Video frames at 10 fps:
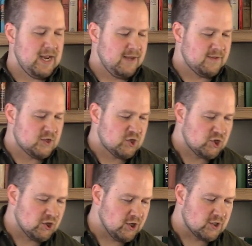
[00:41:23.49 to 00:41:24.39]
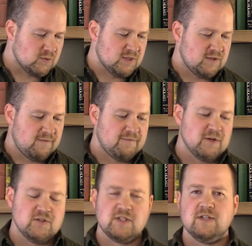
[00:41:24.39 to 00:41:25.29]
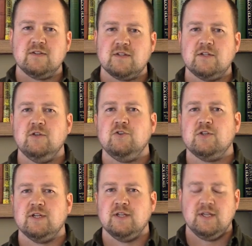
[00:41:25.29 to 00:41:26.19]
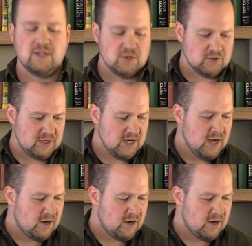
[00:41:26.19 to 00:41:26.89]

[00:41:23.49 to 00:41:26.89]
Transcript: And the church was the first institution in the history